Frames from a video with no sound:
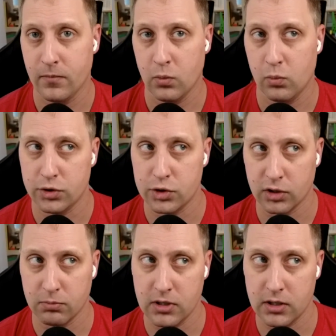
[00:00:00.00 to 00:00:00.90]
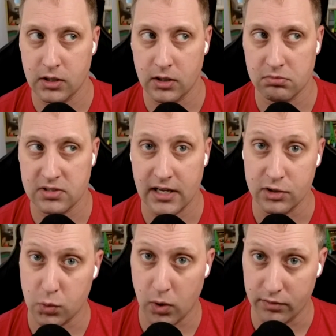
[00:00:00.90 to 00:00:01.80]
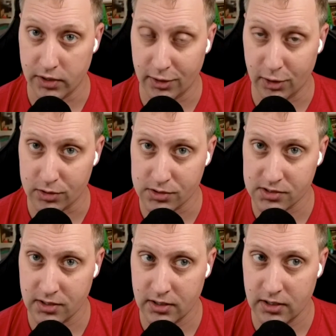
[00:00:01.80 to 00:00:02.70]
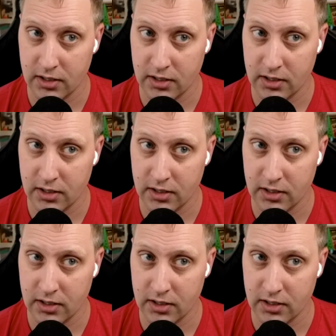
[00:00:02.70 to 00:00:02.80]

what took me 10, 12 years. Yep.